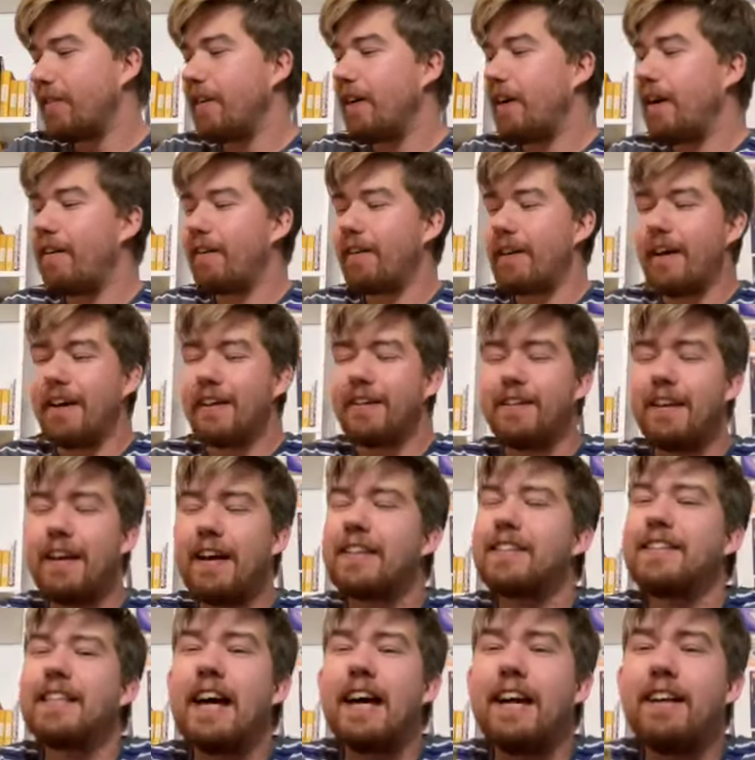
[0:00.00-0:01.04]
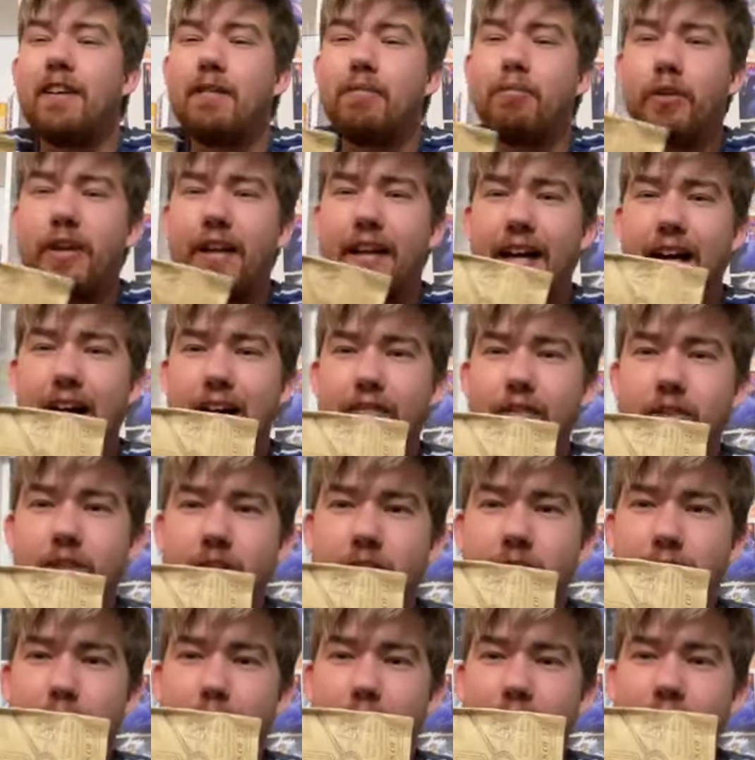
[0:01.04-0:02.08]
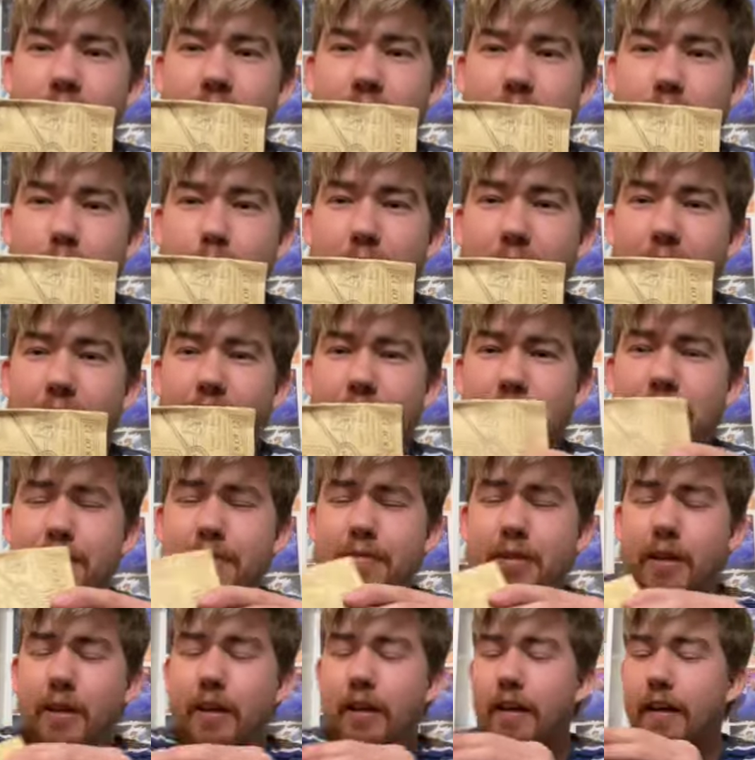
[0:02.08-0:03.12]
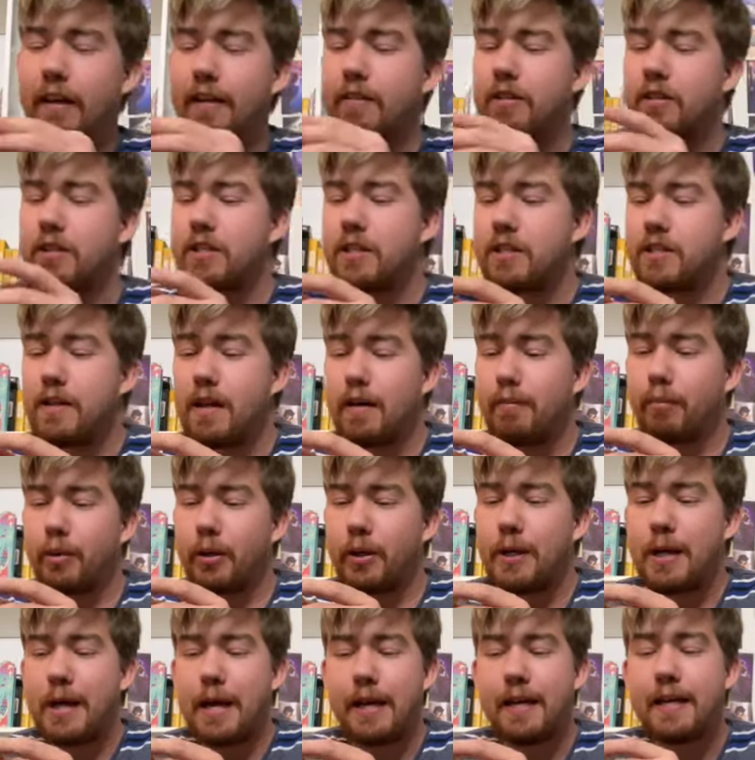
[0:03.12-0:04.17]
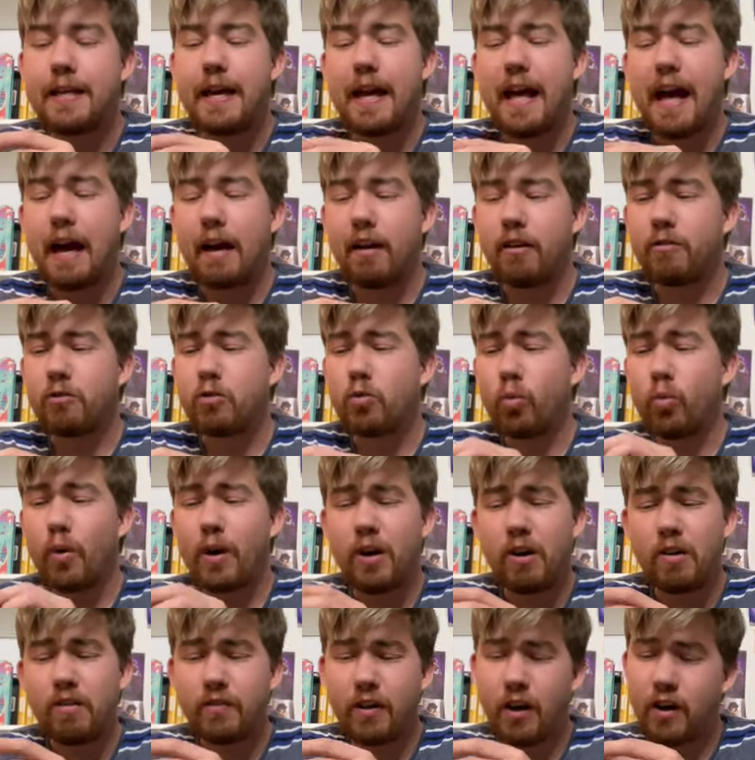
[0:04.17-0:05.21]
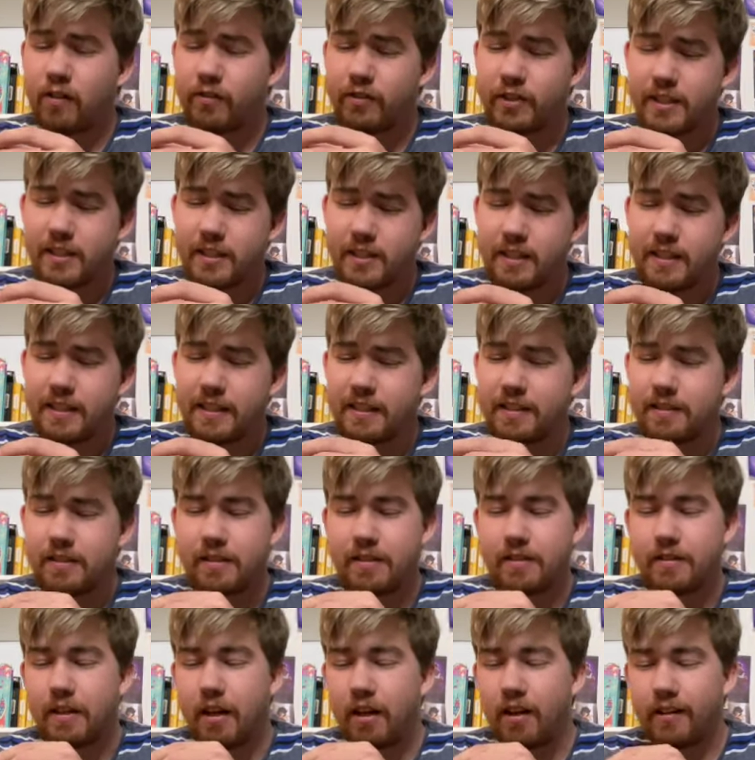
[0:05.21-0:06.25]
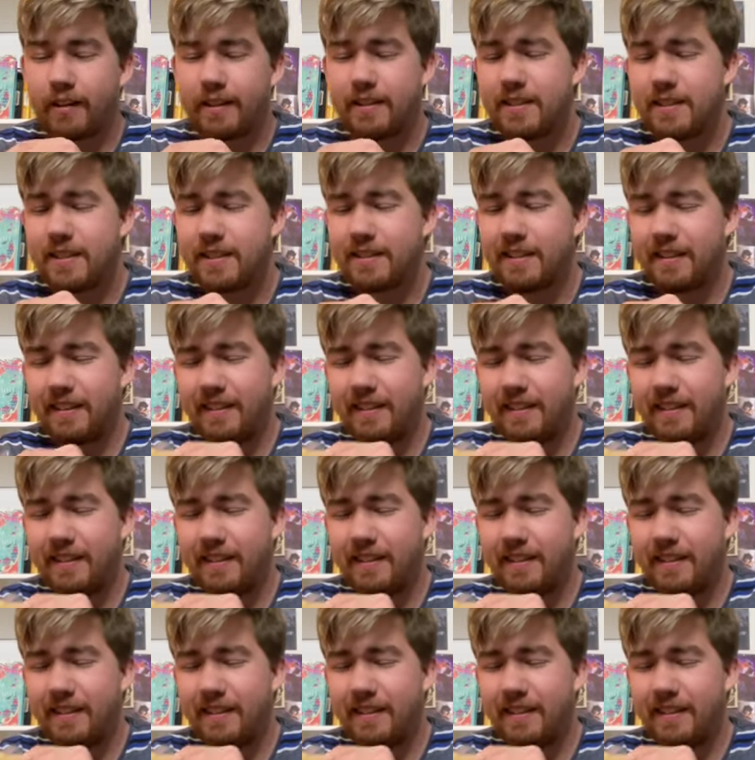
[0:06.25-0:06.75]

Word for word: Okay, next item we have is our monthly pen. This is number 8 out of 12, obviously, because it's August.